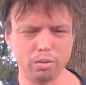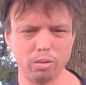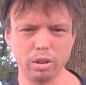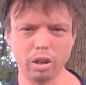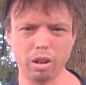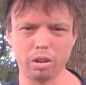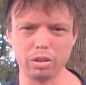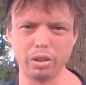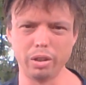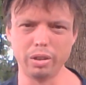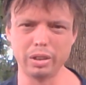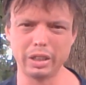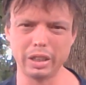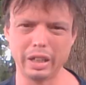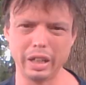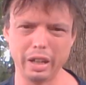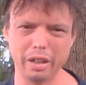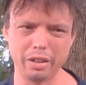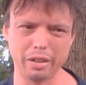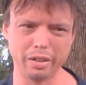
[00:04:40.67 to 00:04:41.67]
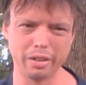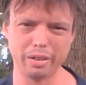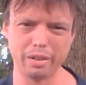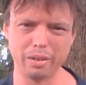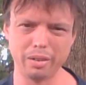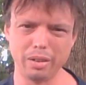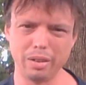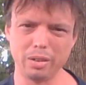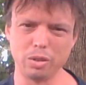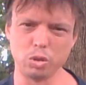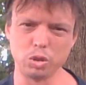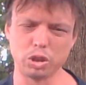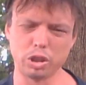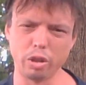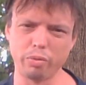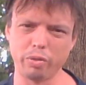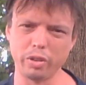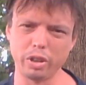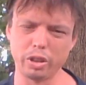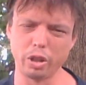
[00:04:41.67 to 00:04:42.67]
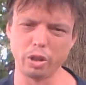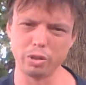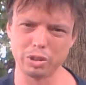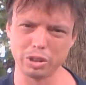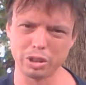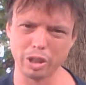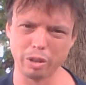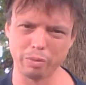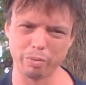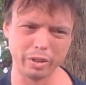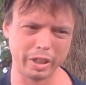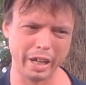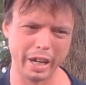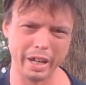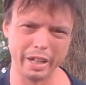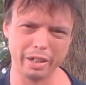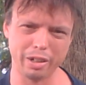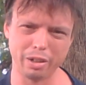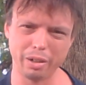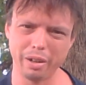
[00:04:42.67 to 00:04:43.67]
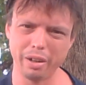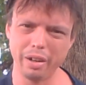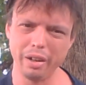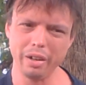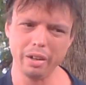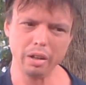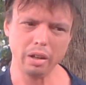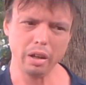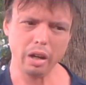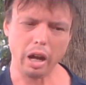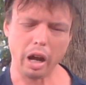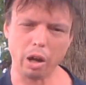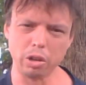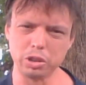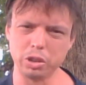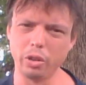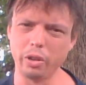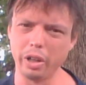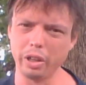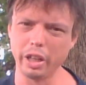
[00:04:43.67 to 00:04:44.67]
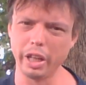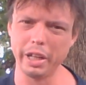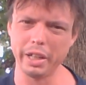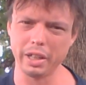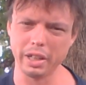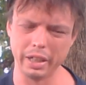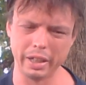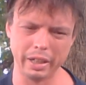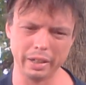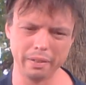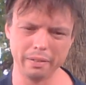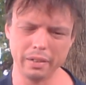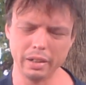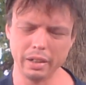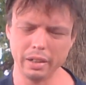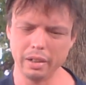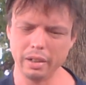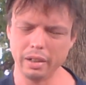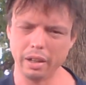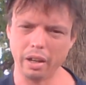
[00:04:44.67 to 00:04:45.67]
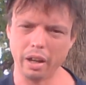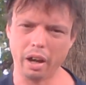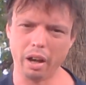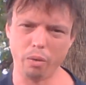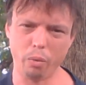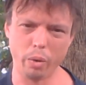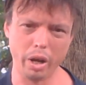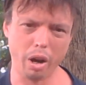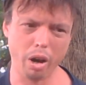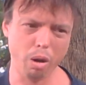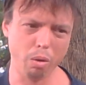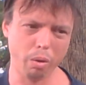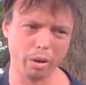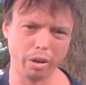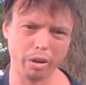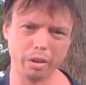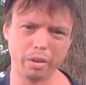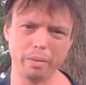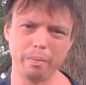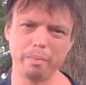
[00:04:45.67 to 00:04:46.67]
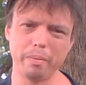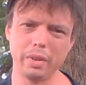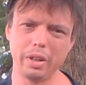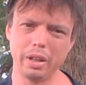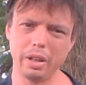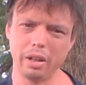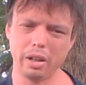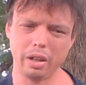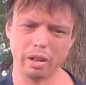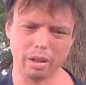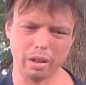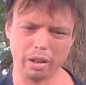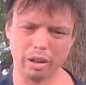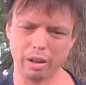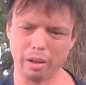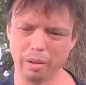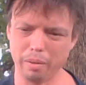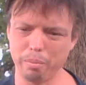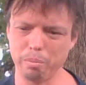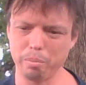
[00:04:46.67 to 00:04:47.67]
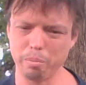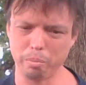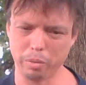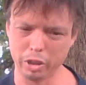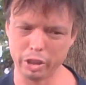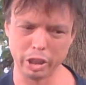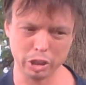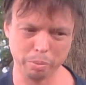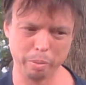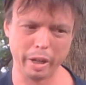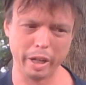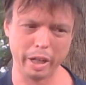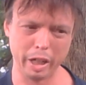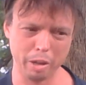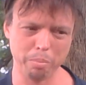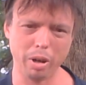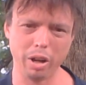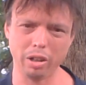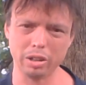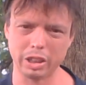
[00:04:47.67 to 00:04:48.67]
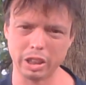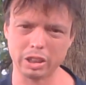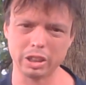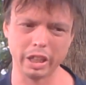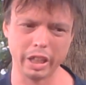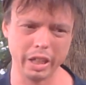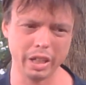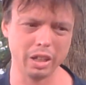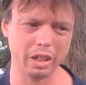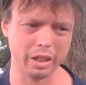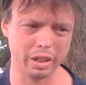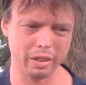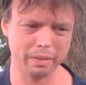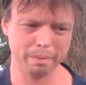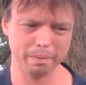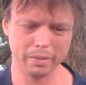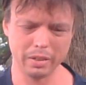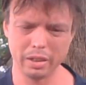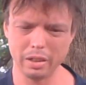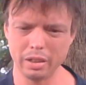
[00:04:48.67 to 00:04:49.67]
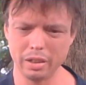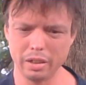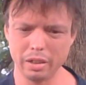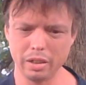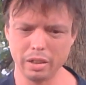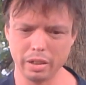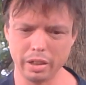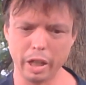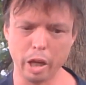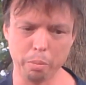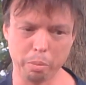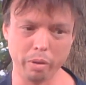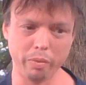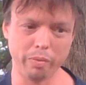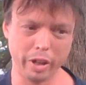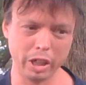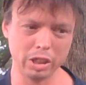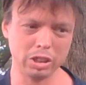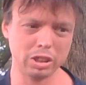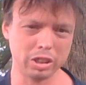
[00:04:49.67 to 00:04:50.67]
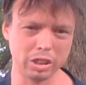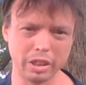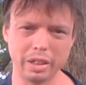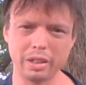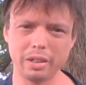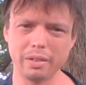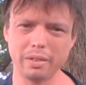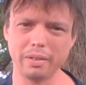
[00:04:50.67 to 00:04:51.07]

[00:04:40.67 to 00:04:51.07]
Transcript: We all do it together. It's good for the goose. It's good for the gander. I was doing it legally. We all were participating in politics legally and professionally.